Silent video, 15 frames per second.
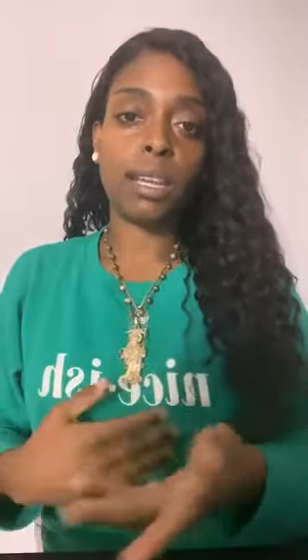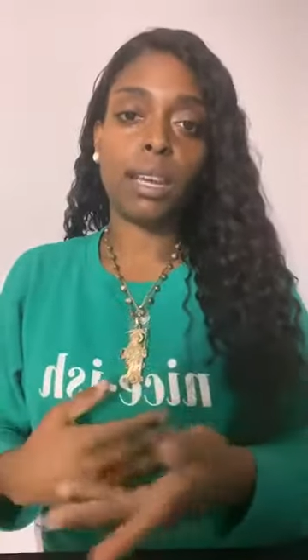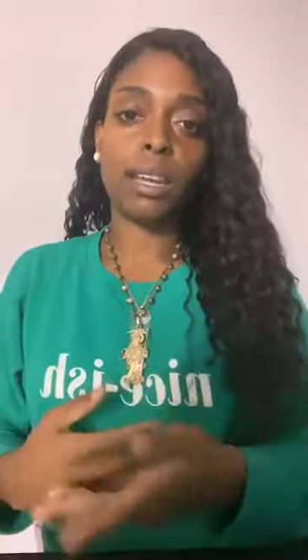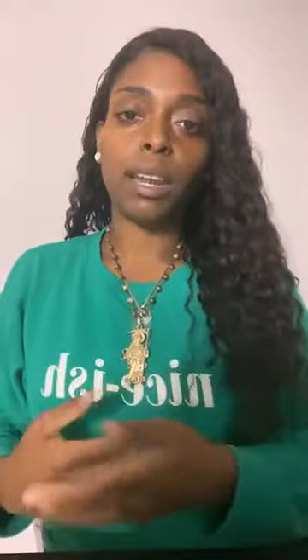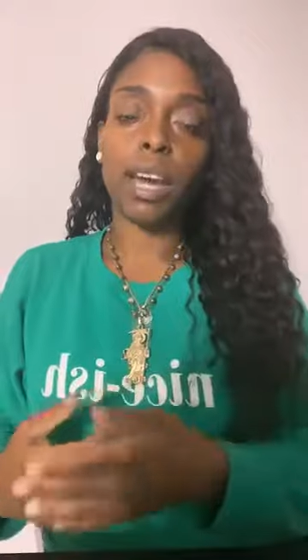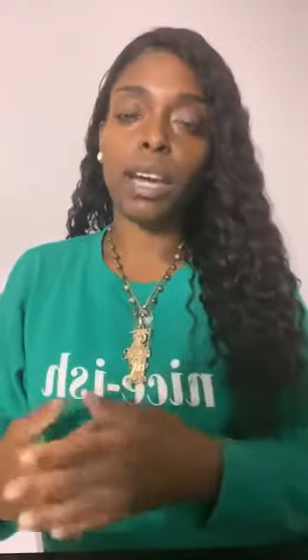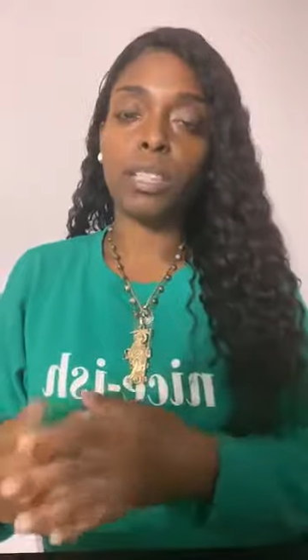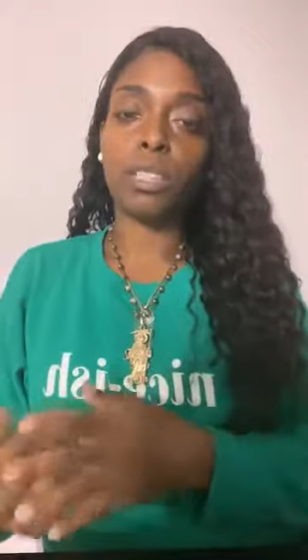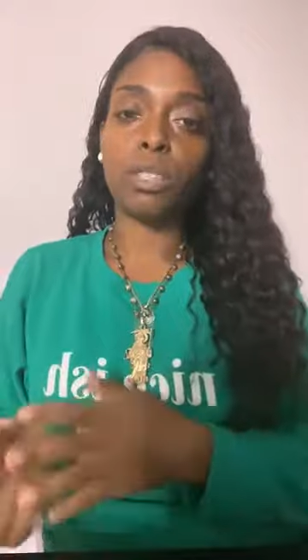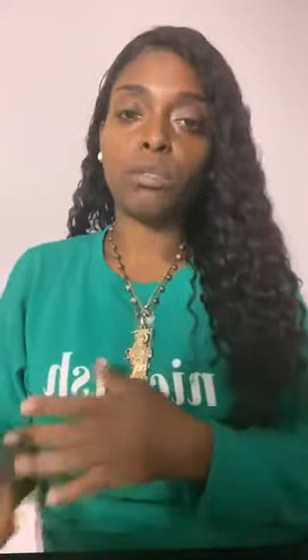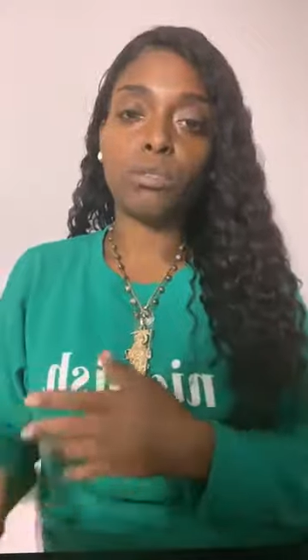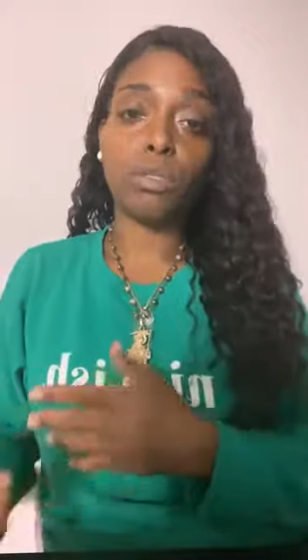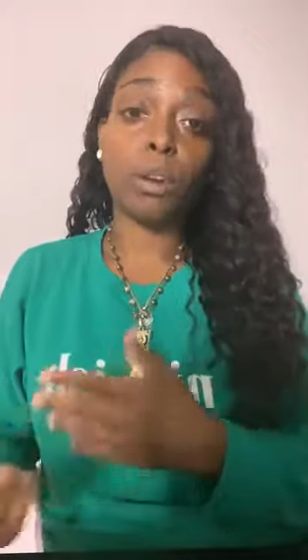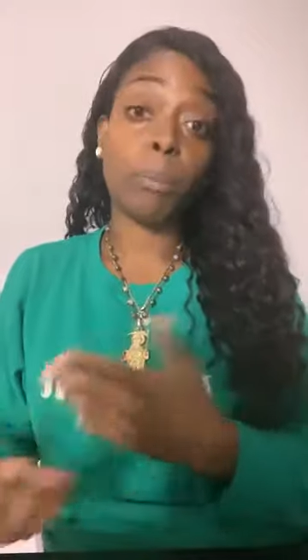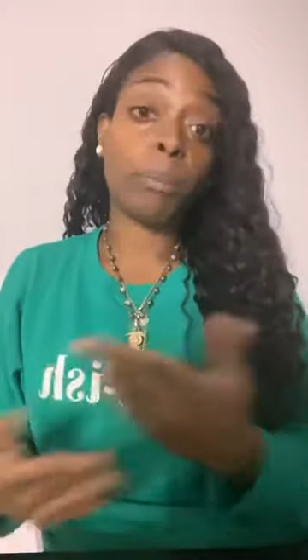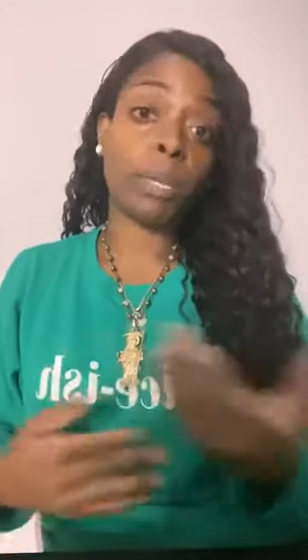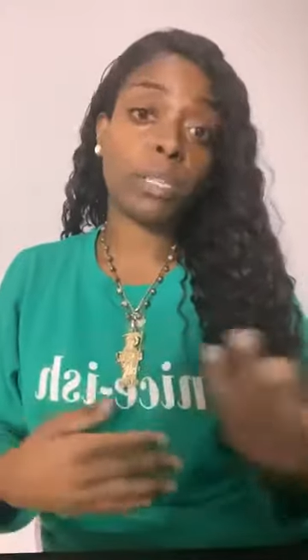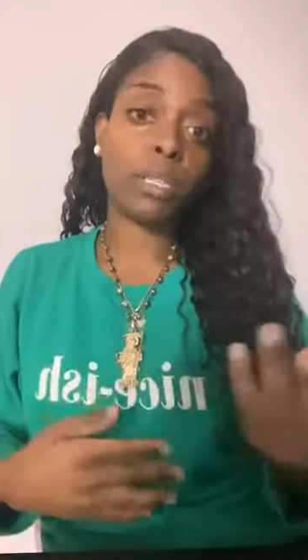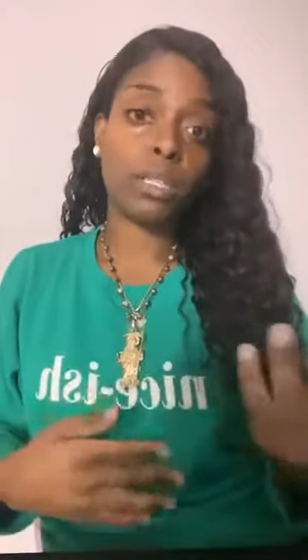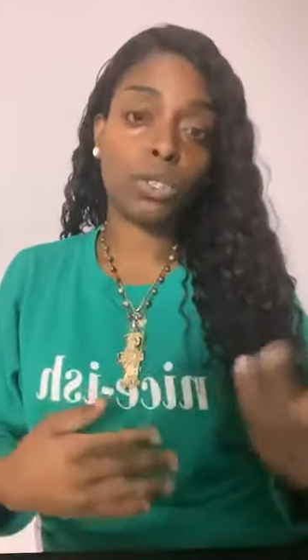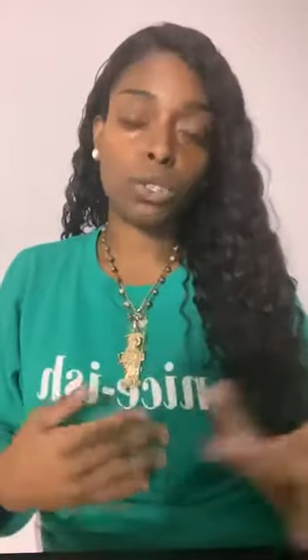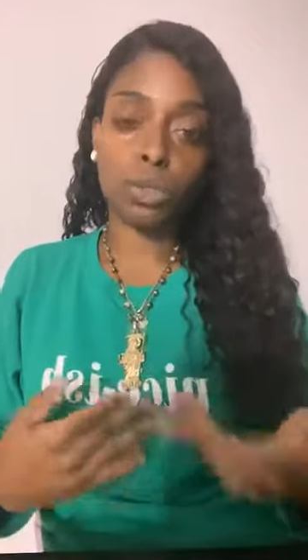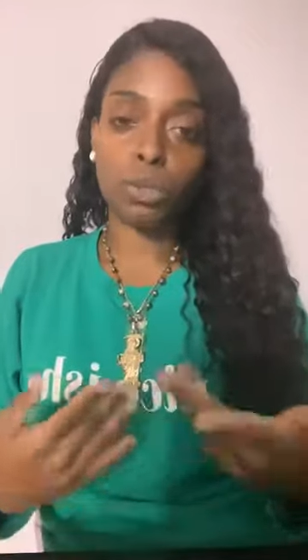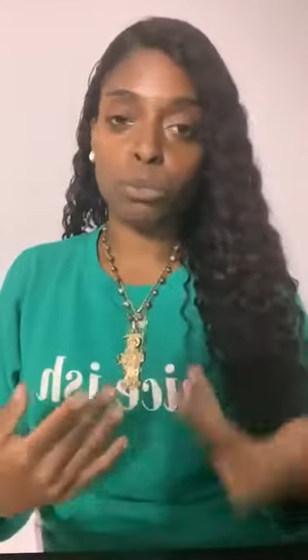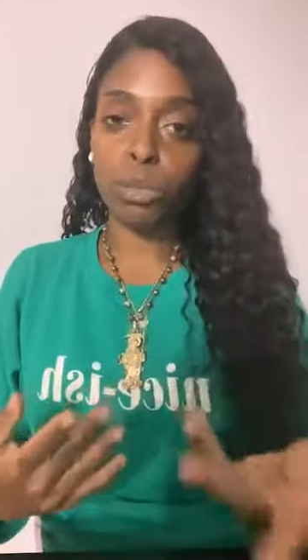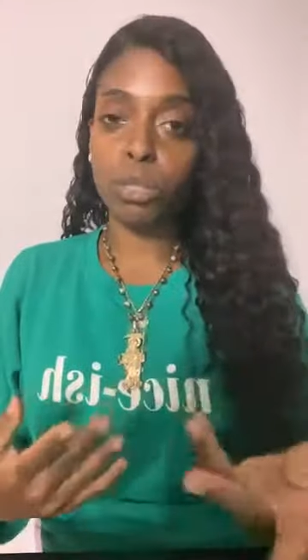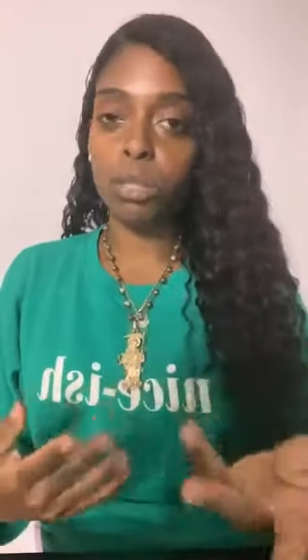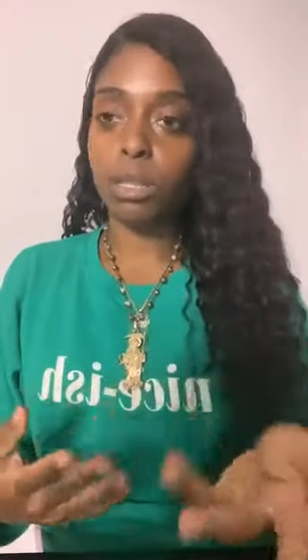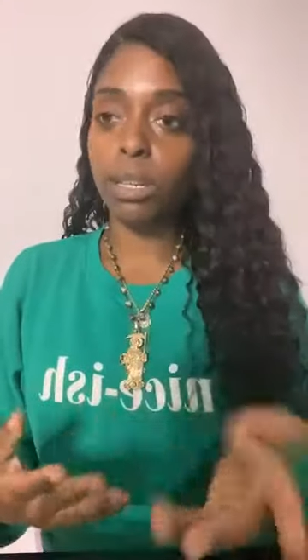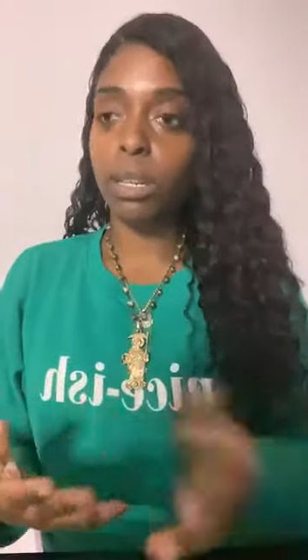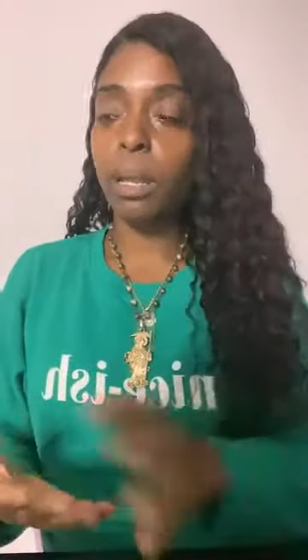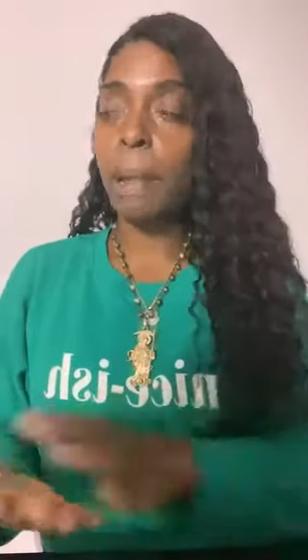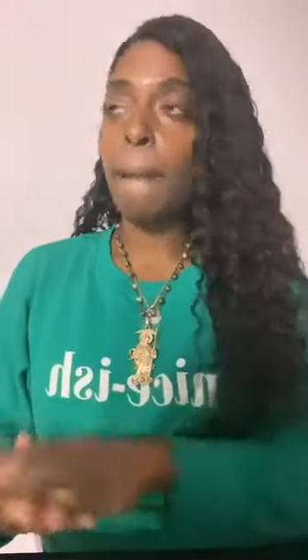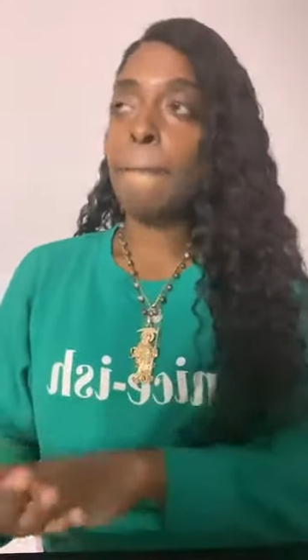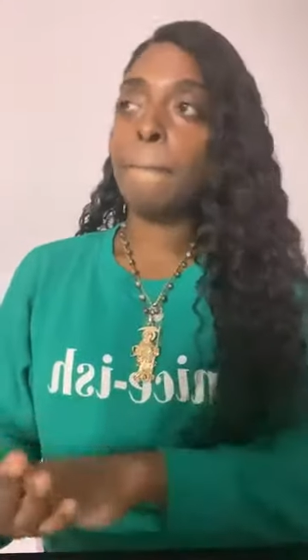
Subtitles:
and asking for a message through music.